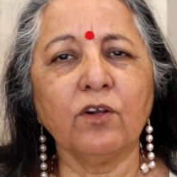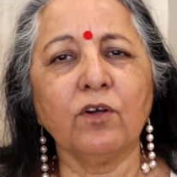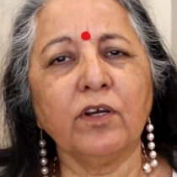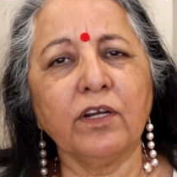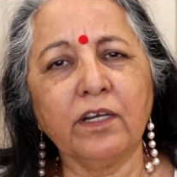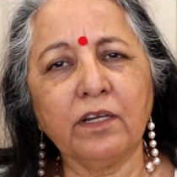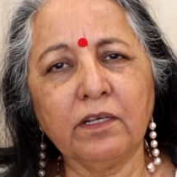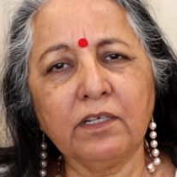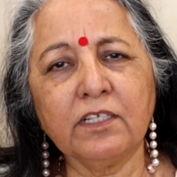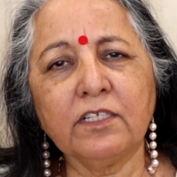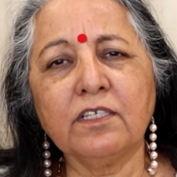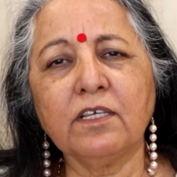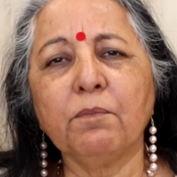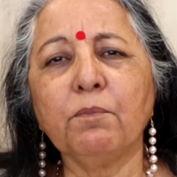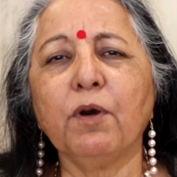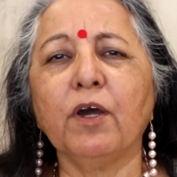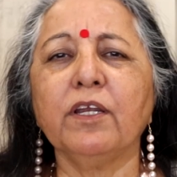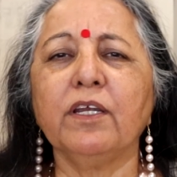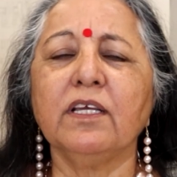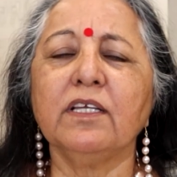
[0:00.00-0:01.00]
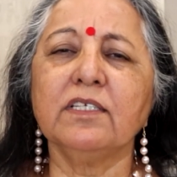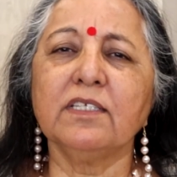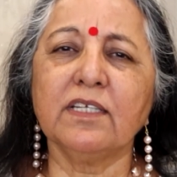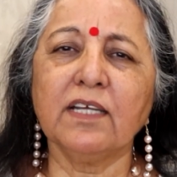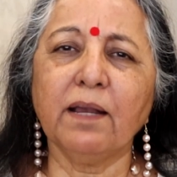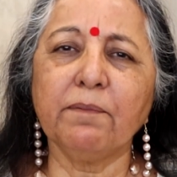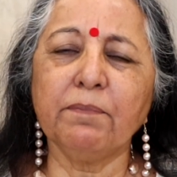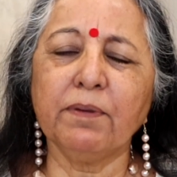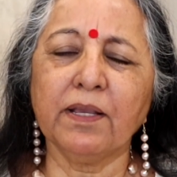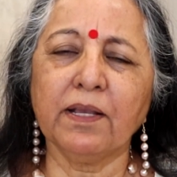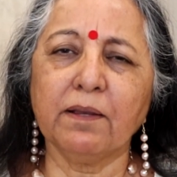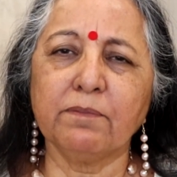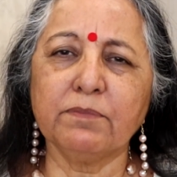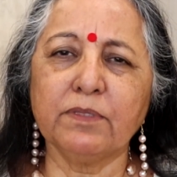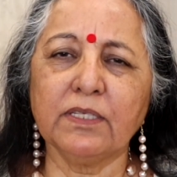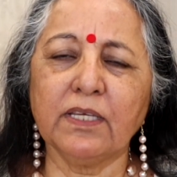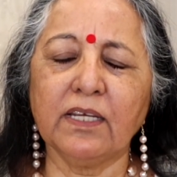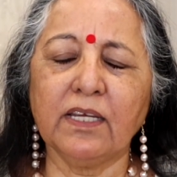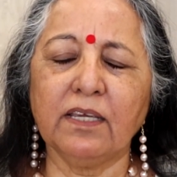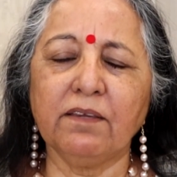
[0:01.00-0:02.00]
or it is a morning star
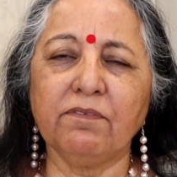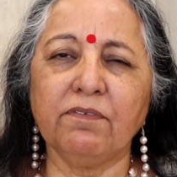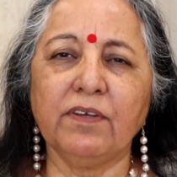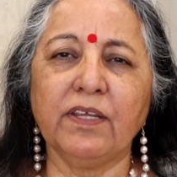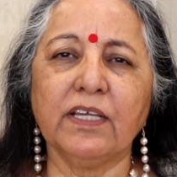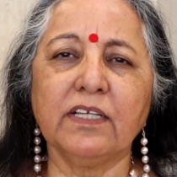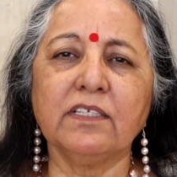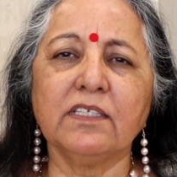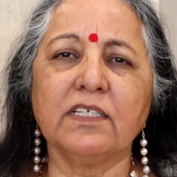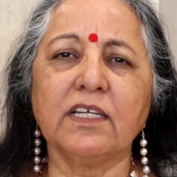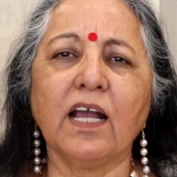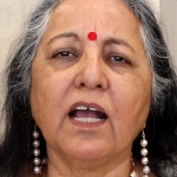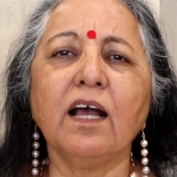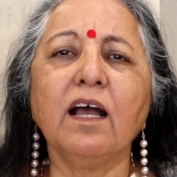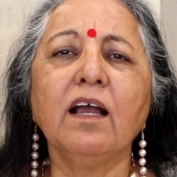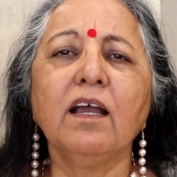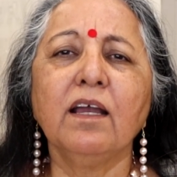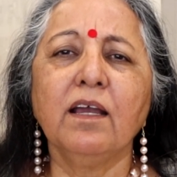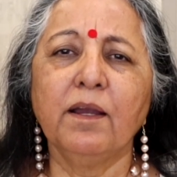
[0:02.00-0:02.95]
becomes an evening star.